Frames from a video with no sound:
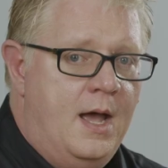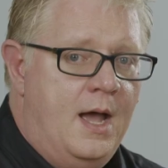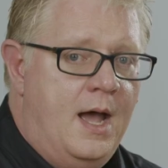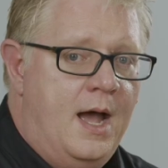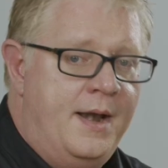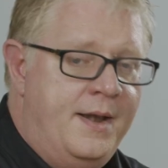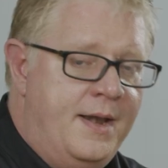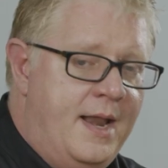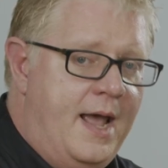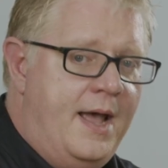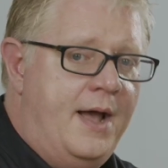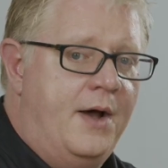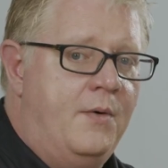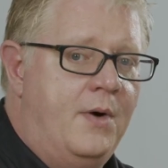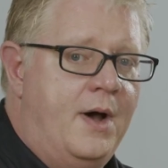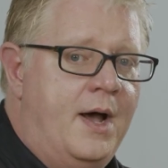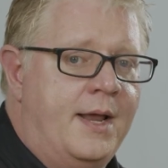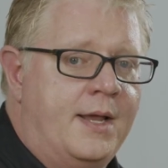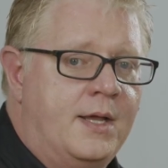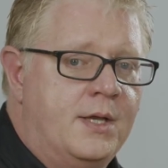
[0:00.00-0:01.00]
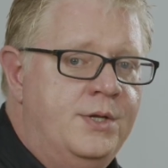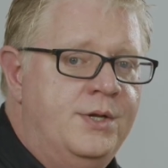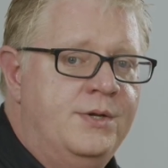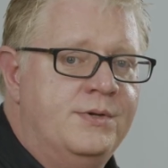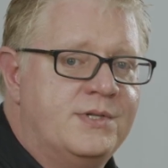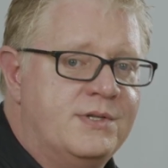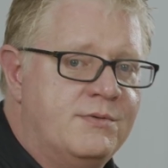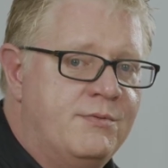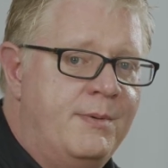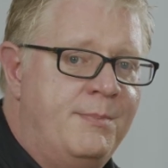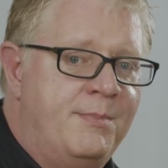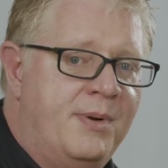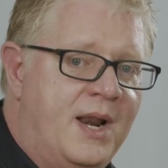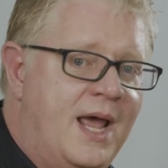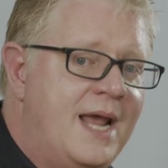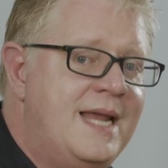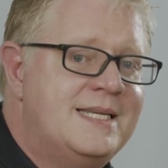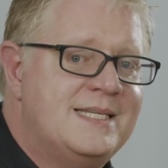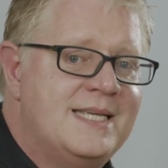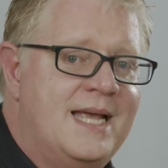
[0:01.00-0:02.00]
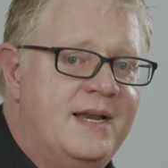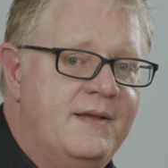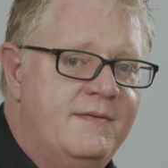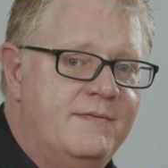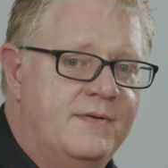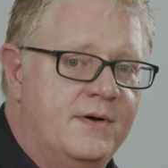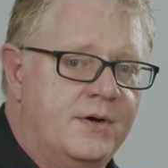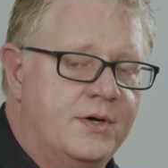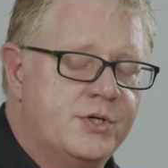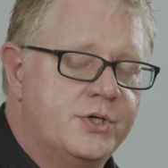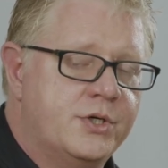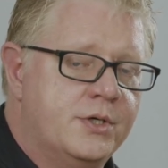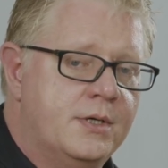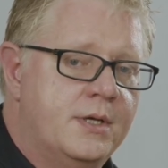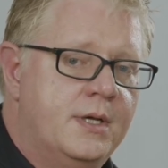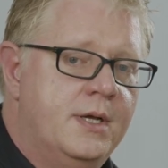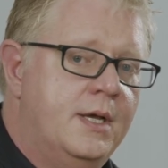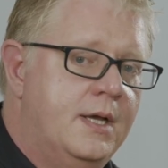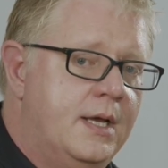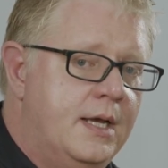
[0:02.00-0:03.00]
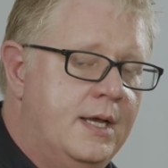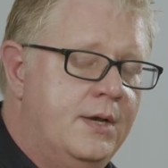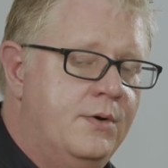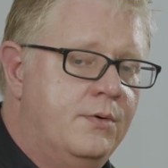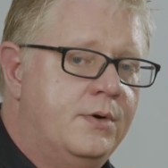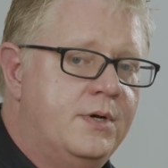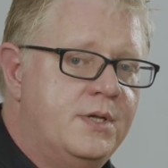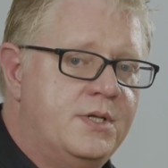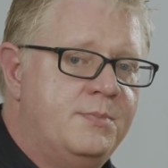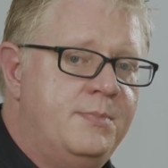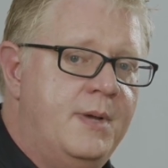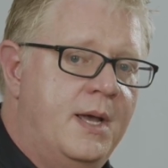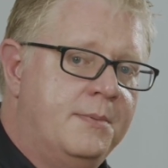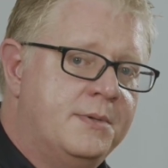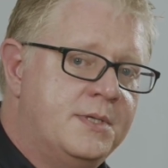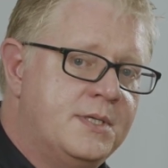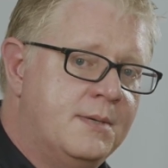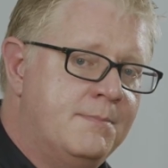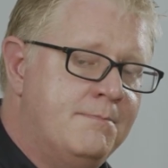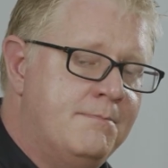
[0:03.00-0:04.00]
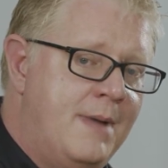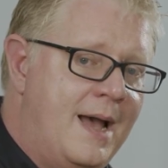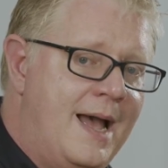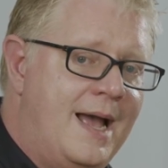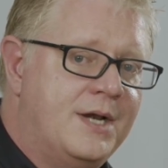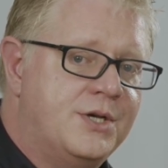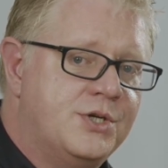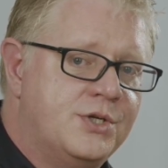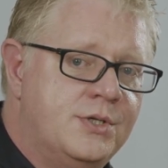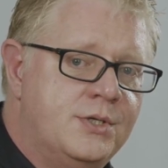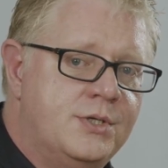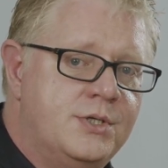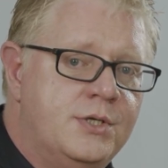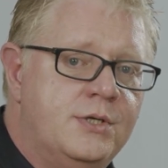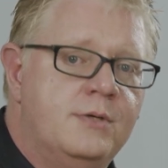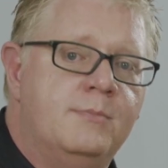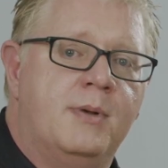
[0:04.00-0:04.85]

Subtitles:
And now I can use the replace edit function in order to be able to match the two